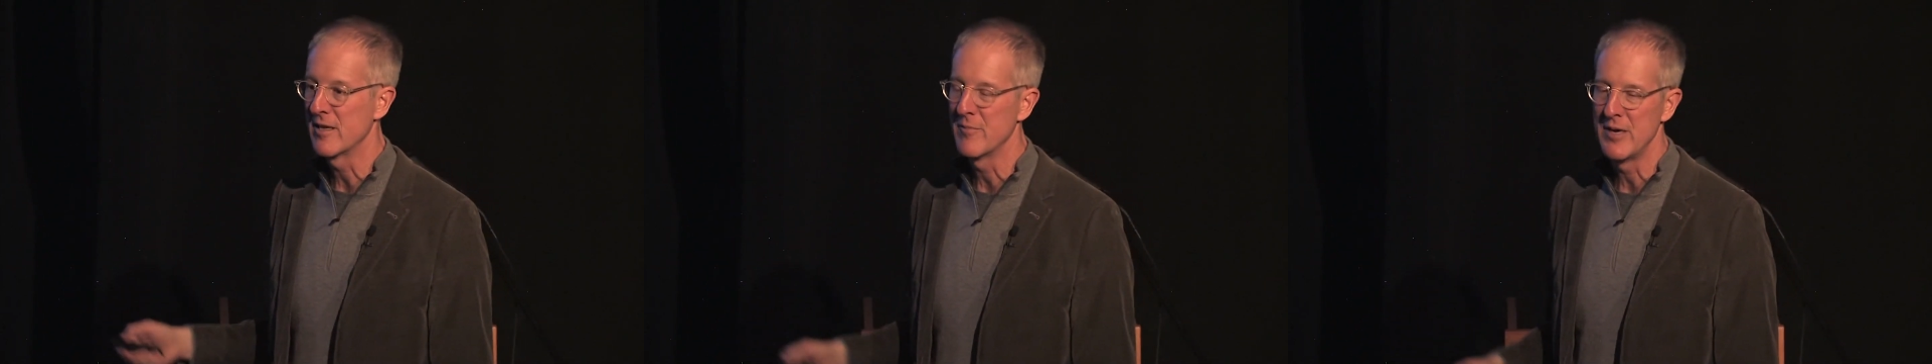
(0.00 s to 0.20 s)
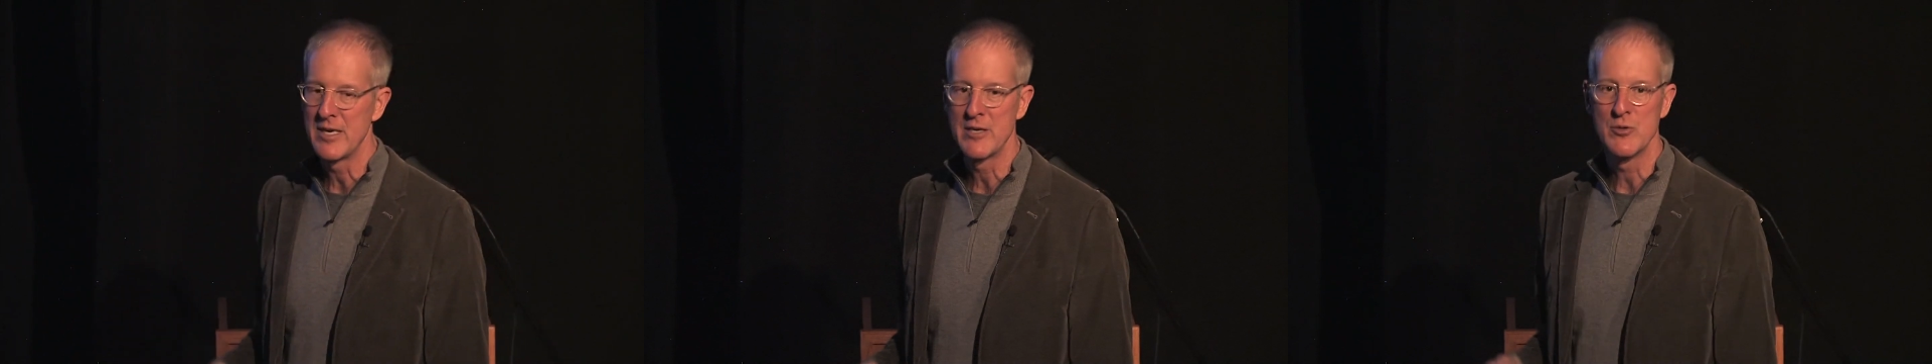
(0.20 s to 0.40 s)

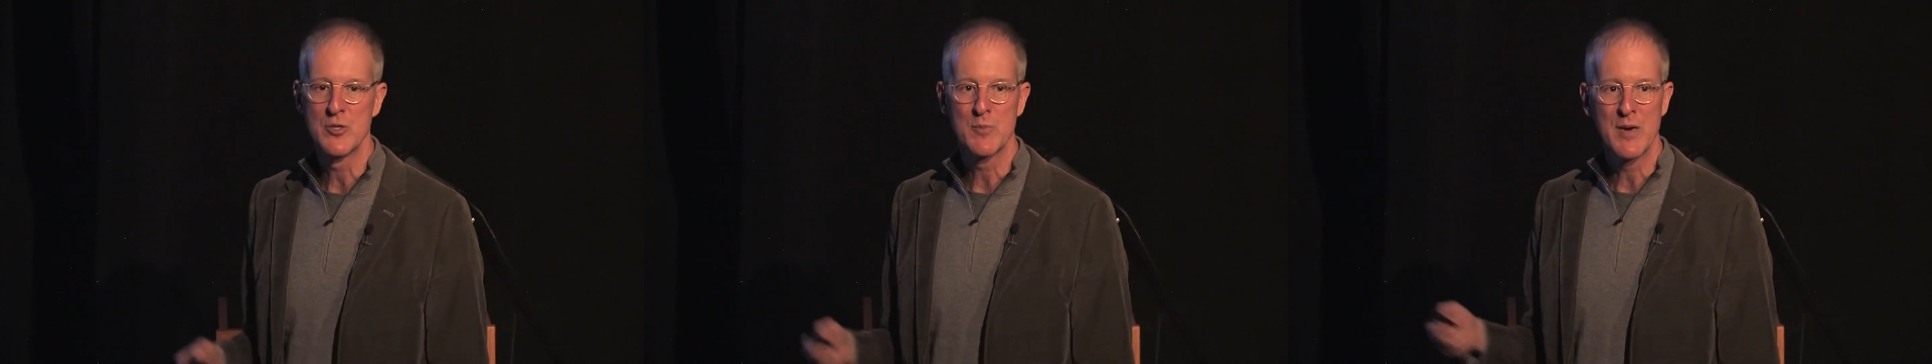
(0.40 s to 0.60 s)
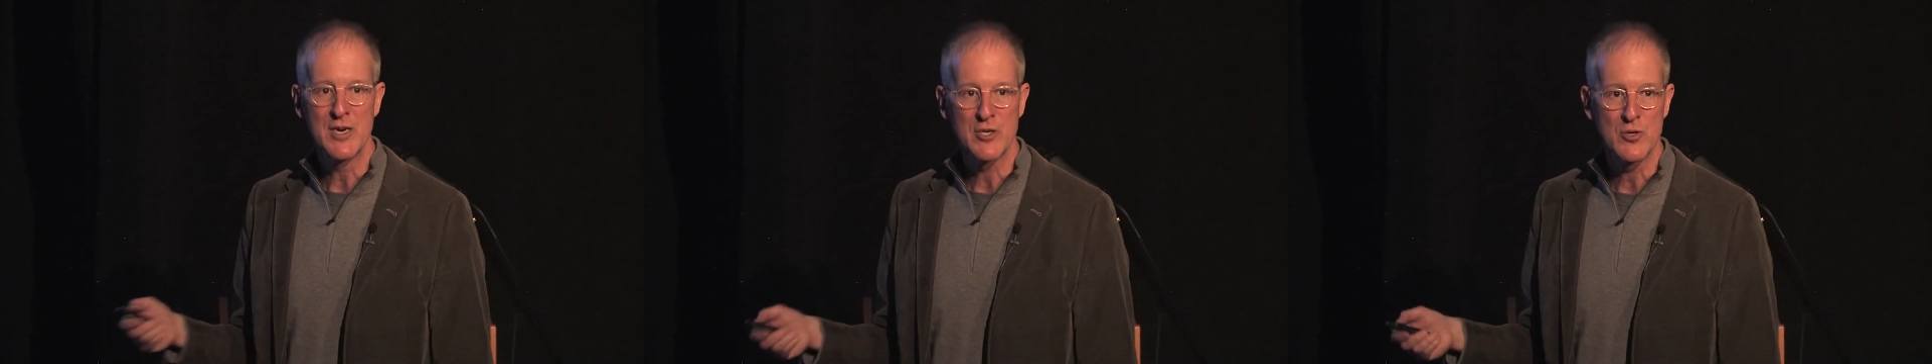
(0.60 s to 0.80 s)
that make you
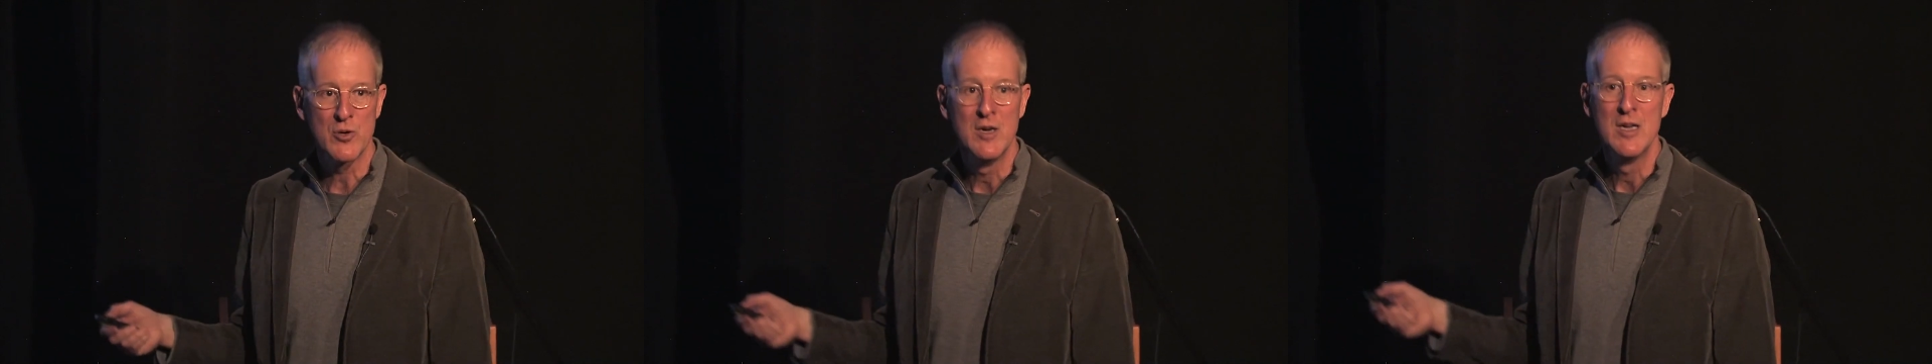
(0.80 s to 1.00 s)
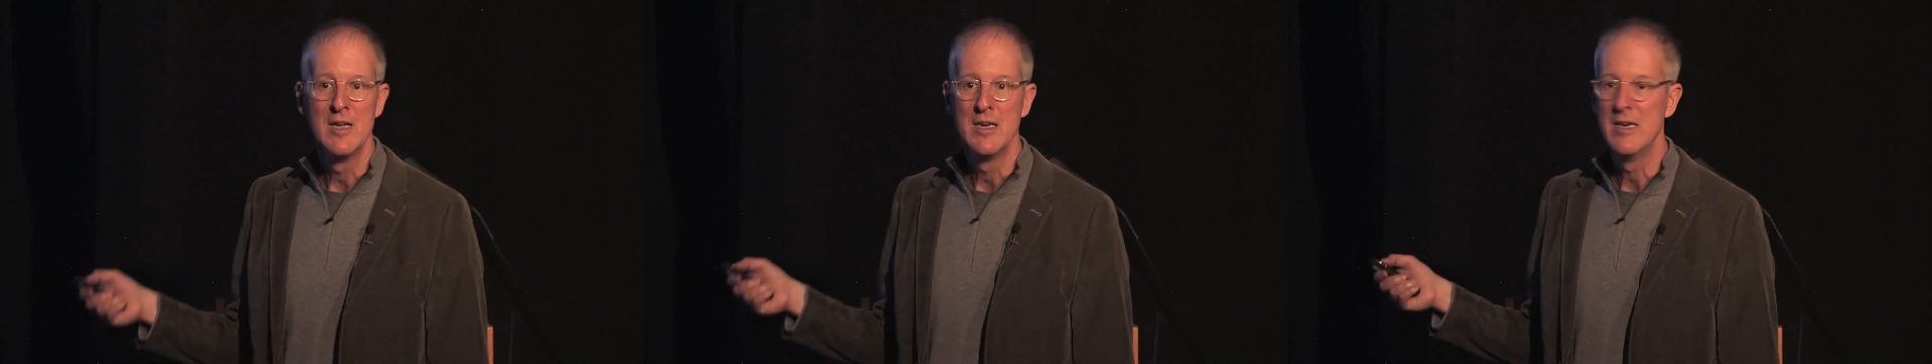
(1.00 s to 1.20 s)

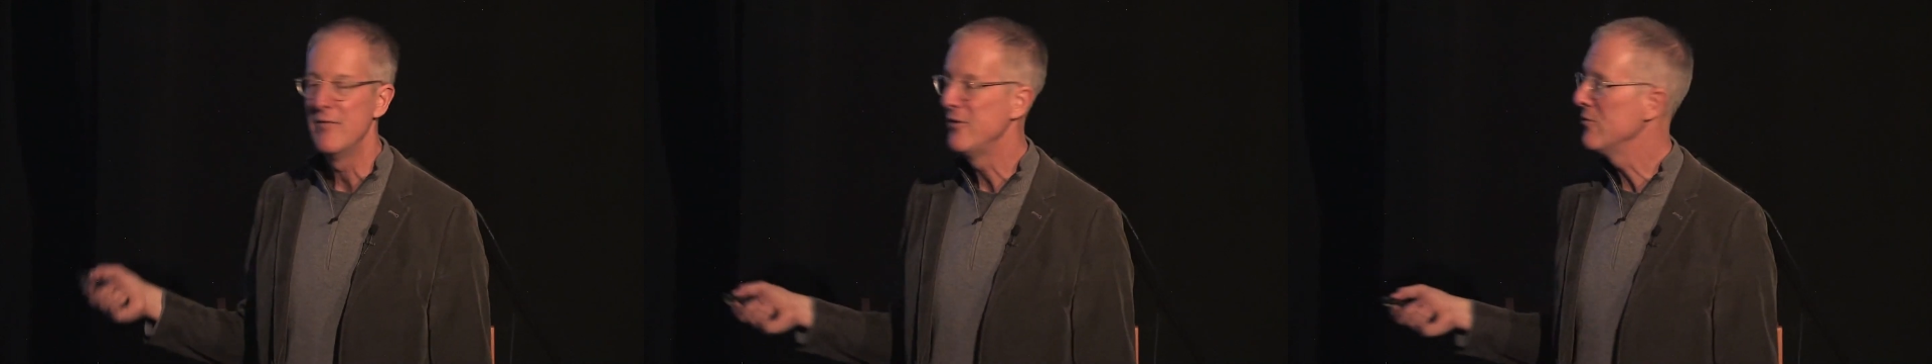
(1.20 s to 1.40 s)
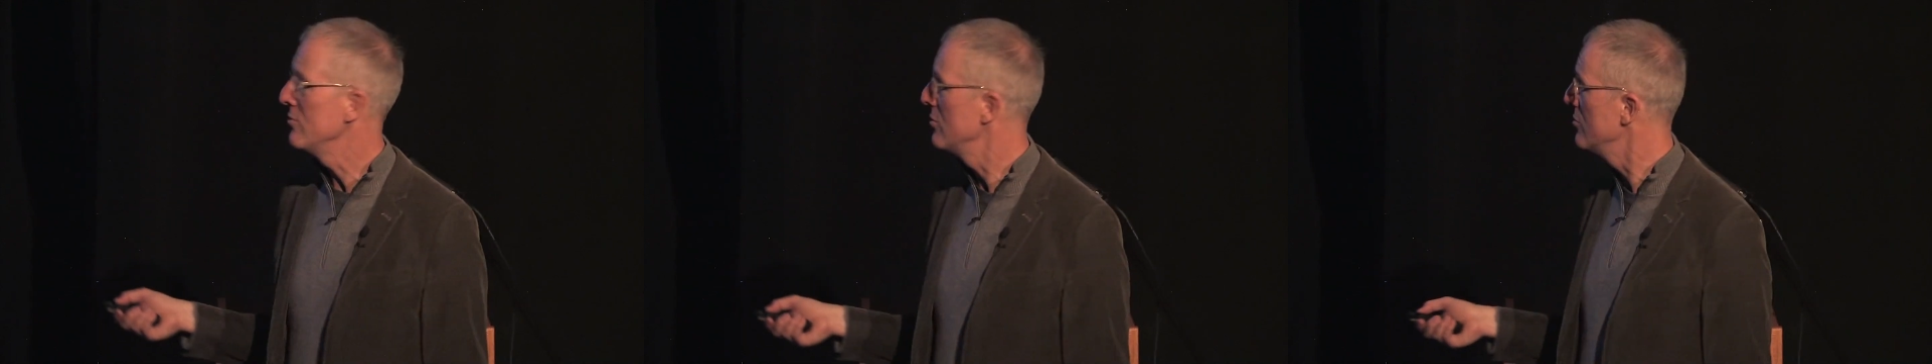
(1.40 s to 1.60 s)
special. If you